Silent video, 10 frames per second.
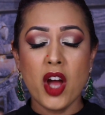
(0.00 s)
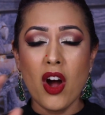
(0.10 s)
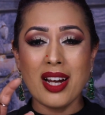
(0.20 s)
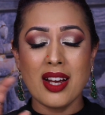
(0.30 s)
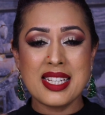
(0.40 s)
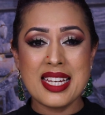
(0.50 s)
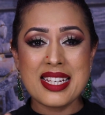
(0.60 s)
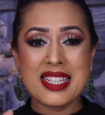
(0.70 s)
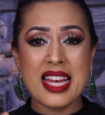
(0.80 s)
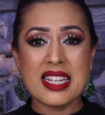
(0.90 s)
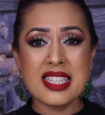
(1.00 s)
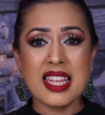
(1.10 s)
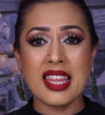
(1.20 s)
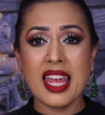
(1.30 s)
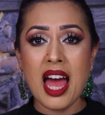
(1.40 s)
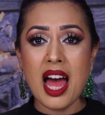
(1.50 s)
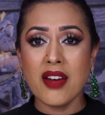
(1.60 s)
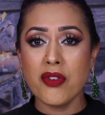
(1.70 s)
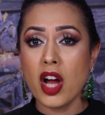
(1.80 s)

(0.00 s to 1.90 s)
highlighting sets that they have.